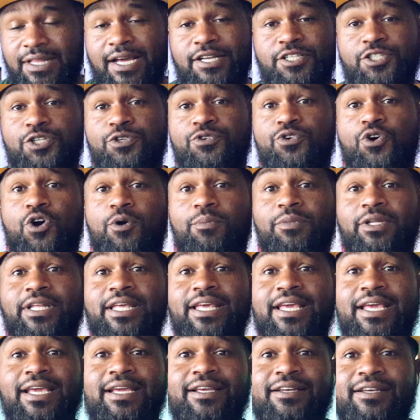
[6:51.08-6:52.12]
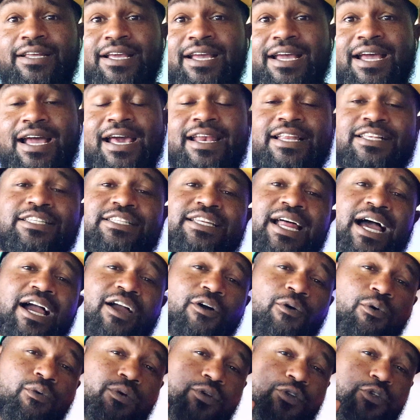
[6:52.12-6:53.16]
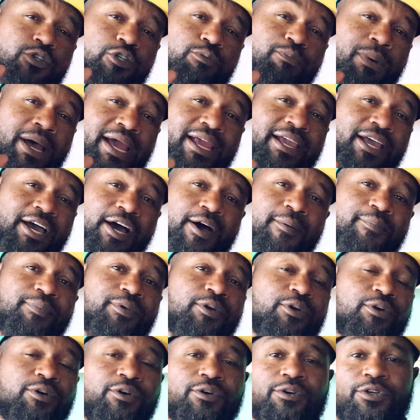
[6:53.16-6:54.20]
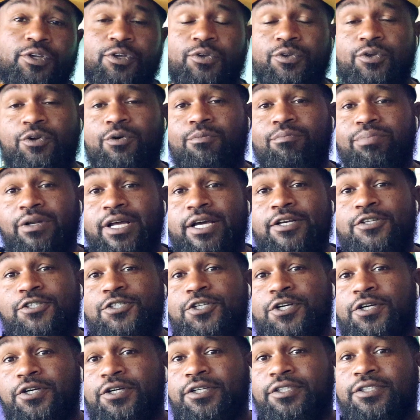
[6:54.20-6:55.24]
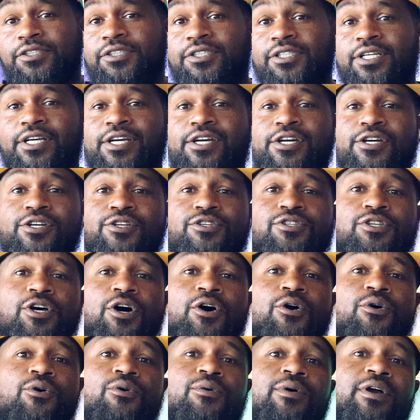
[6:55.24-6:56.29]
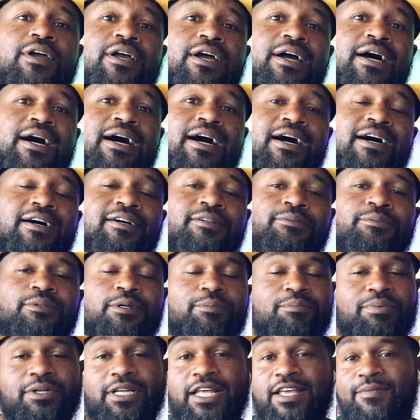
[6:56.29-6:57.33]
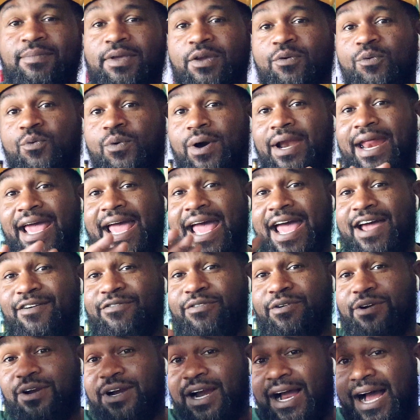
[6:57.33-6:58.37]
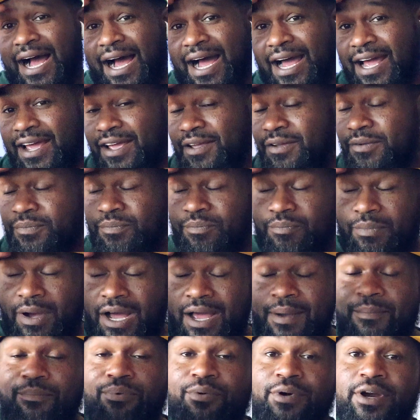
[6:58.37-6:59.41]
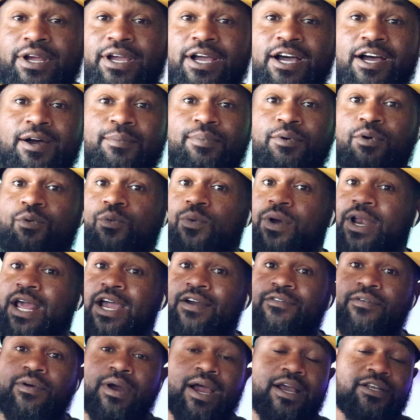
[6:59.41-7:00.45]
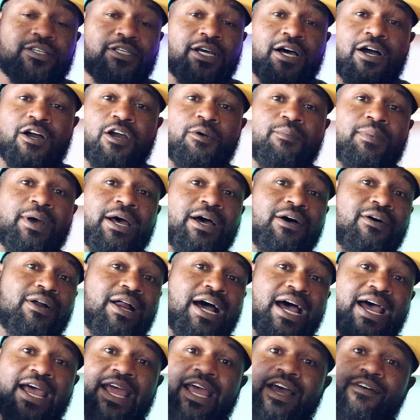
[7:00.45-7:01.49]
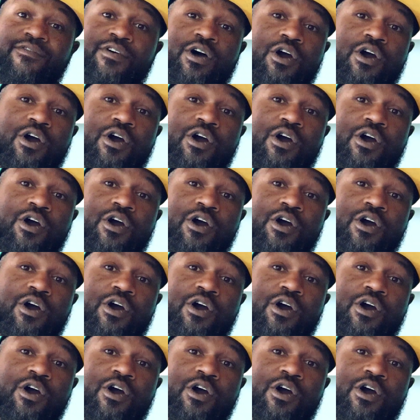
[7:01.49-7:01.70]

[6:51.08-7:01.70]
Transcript: that you normally eat, and it's not going to spike up your blood sugars. So believe me, whatever I bring up or whatever I talk about, I have